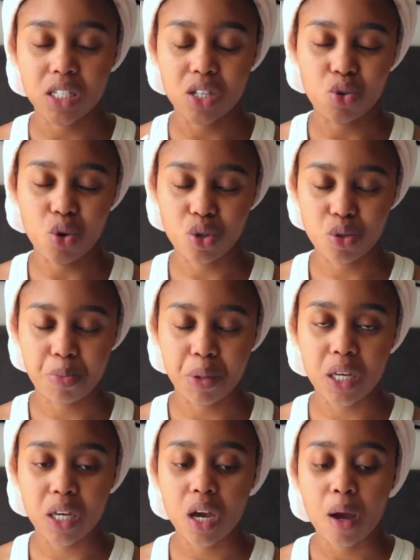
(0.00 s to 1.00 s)
is going to
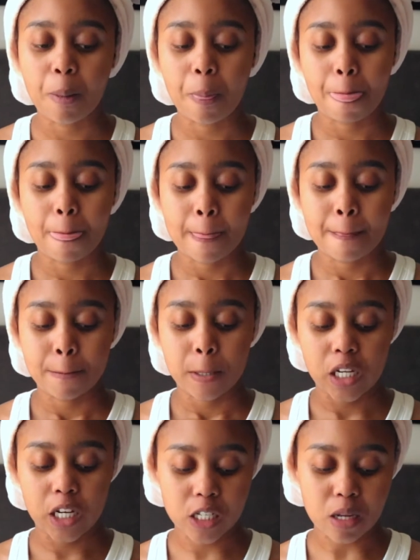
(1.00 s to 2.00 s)
be.
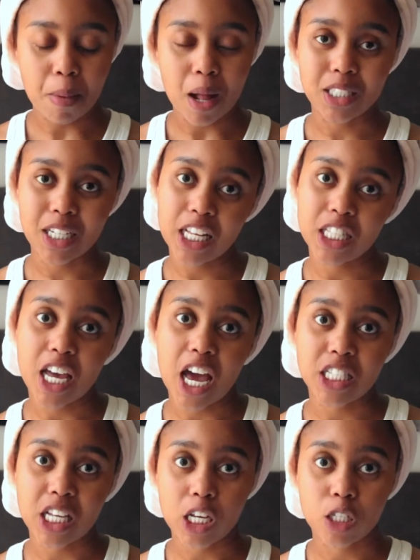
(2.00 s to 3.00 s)
It is a mild cleanser,
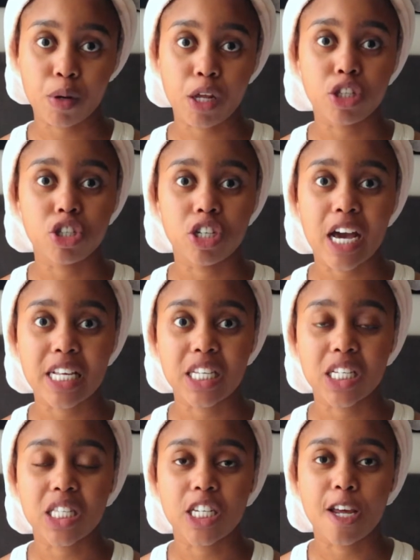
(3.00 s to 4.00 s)
as I explained to you guys
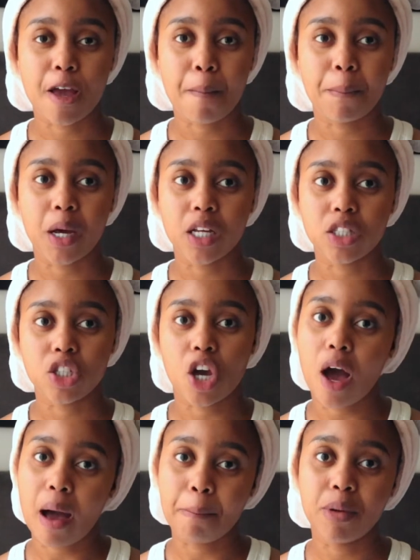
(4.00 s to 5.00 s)
yesterday, but
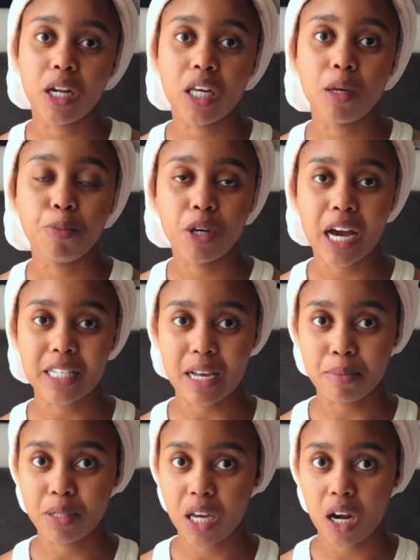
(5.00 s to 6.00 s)
yeah, I'm gonna keep you guys
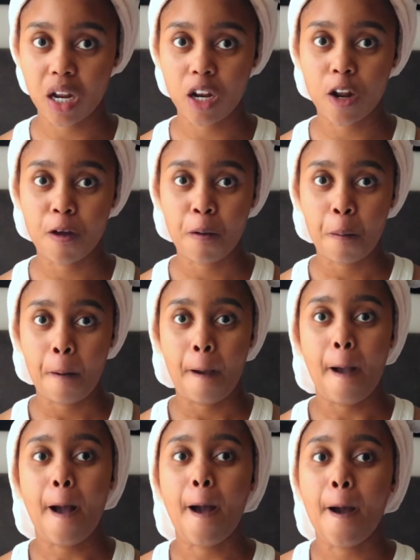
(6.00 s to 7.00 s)
updated.
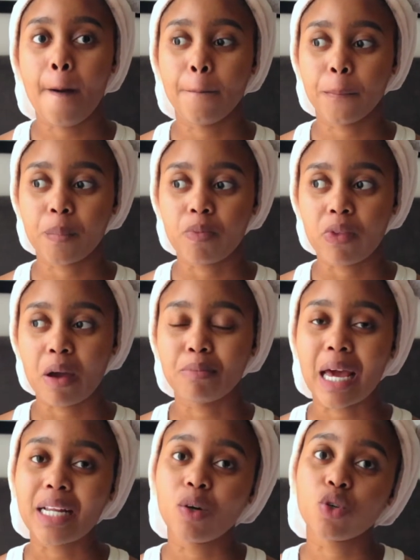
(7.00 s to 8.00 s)
I'm
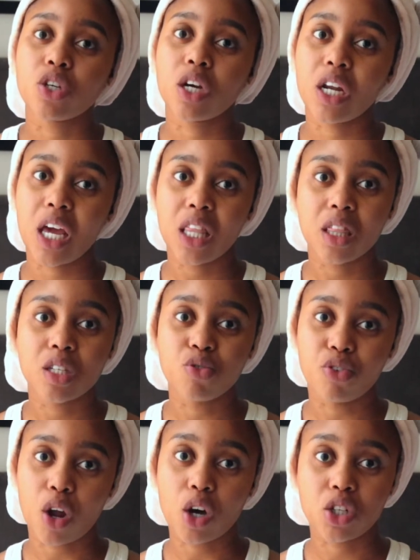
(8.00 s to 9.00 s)
likely also gonna end this
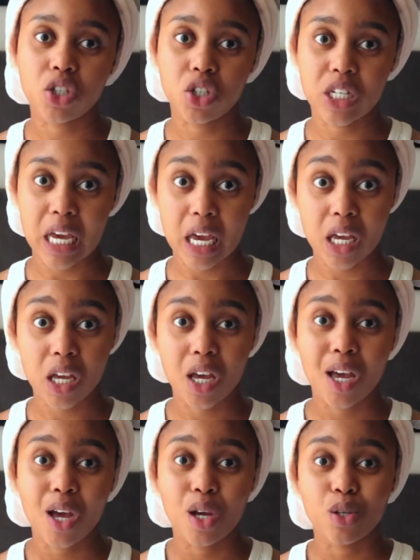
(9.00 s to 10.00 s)
vlog today,
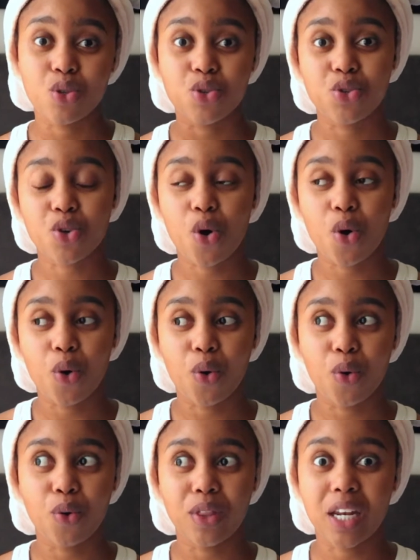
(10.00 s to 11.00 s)

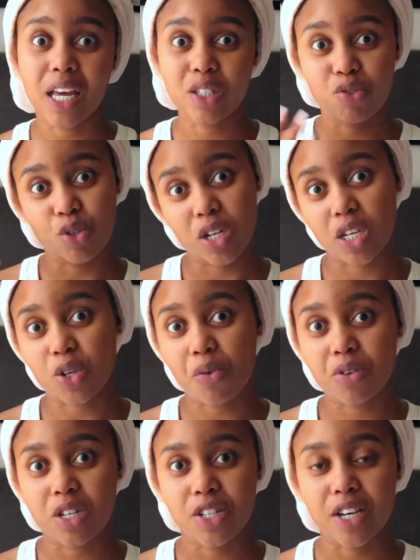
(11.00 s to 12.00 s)
so the next few days
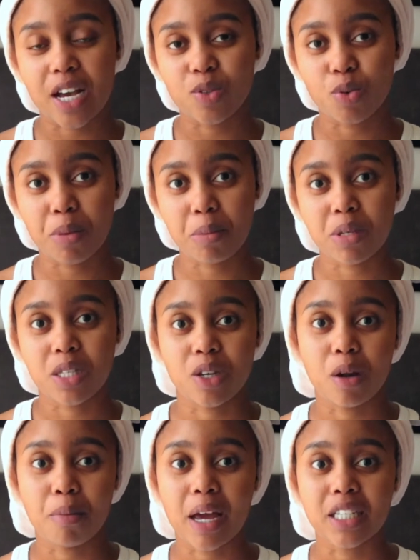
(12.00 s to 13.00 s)
obviously you guys will maybe see
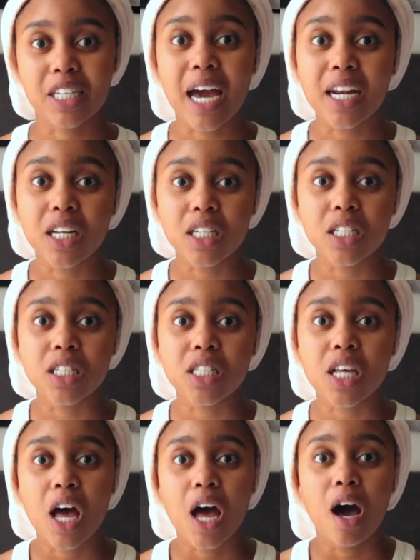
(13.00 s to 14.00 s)
on my channels,
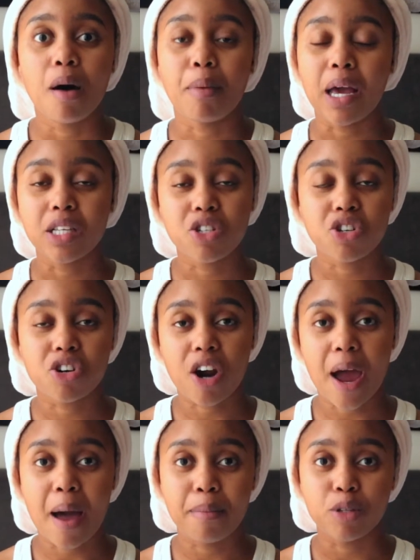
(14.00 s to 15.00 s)
my
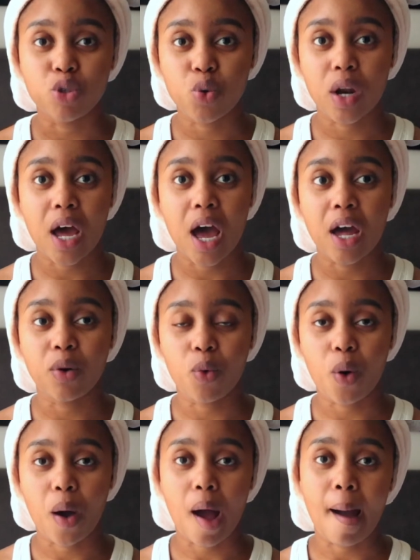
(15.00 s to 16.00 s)
Instagram and Twitter,
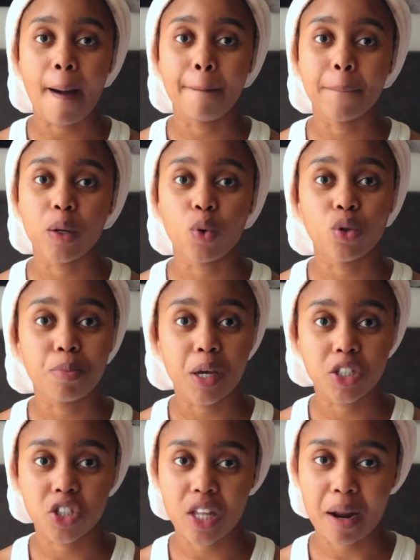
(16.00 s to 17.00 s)
and all the
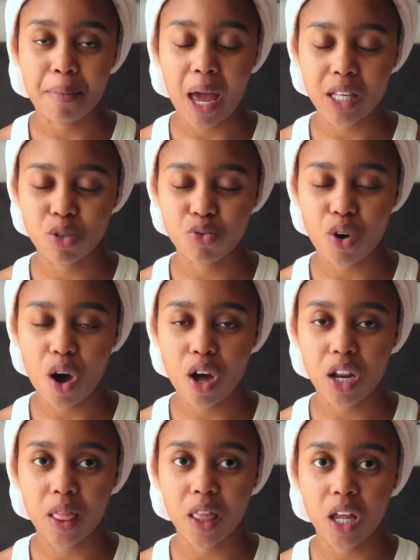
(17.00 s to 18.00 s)
pages that I'm active
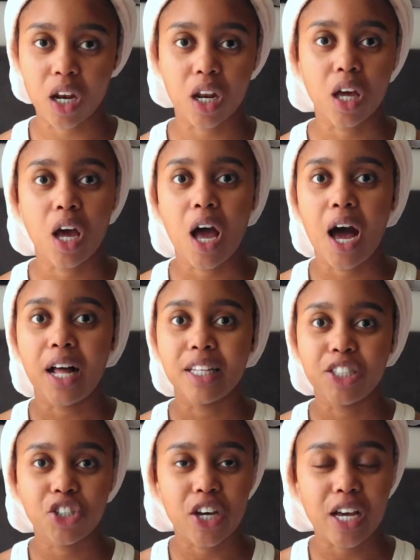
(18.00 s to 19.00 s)
on, and then I'll
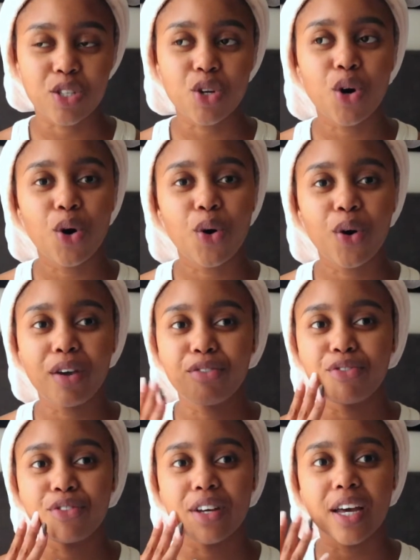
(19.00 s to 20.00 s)
let you guys know if
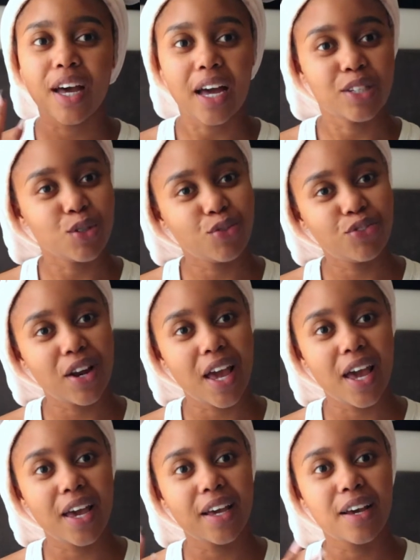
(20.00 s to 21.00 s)
I do
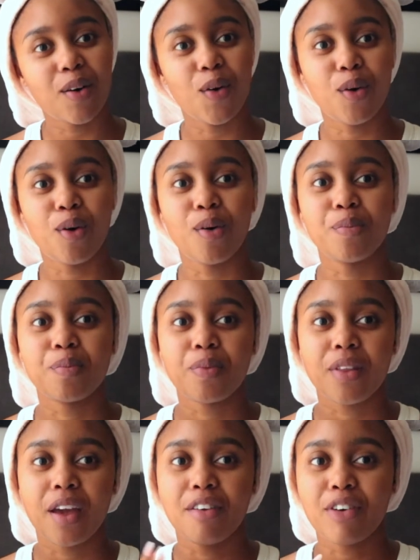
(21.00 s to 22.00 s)
flake or
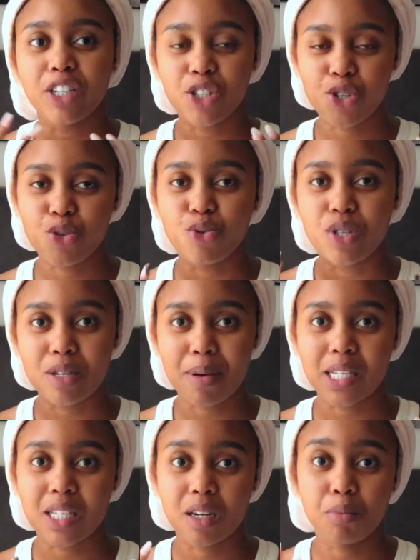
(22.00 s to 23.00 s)
if I just do see my
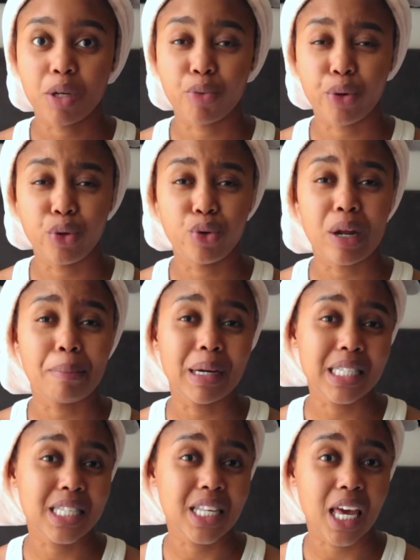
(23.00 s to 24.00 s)
skin being renewed. I
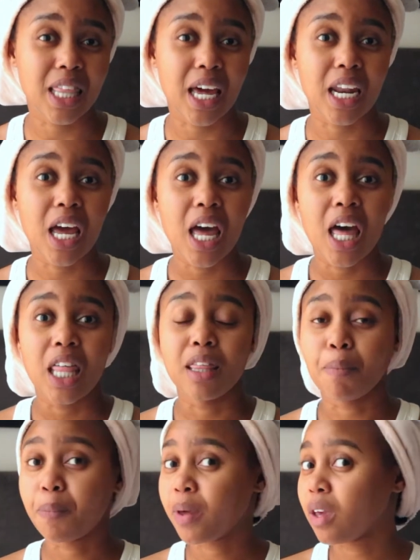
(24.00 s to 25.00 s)
must say that the
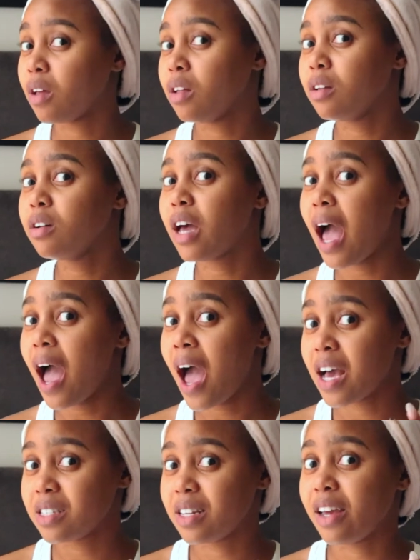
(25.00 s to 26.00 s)
peel
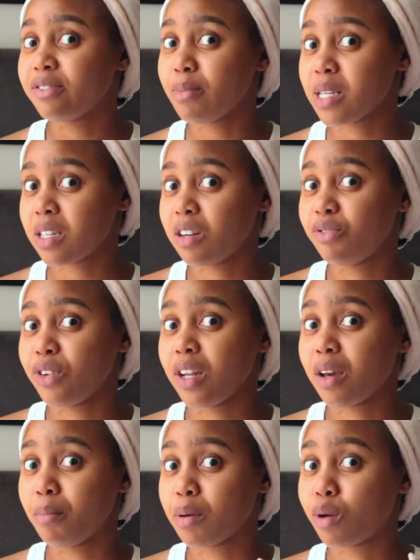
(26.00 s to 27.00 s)
has left my skin
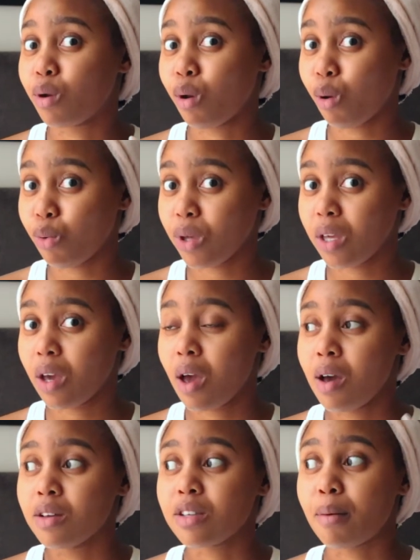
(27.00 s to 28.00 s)
feeling a bit glowy,
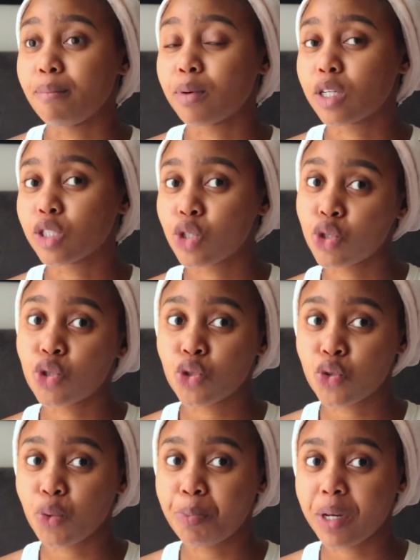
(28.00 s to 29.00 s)
so I'm
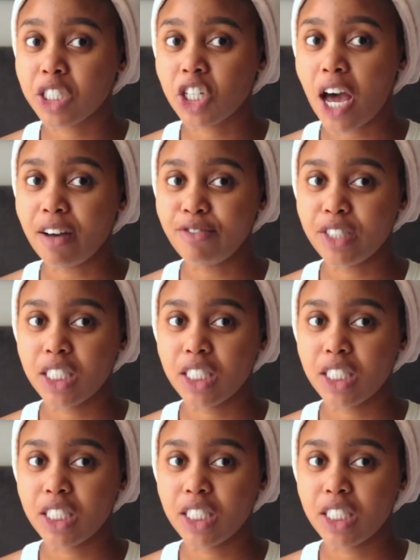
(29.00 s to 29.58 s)
super chuffed,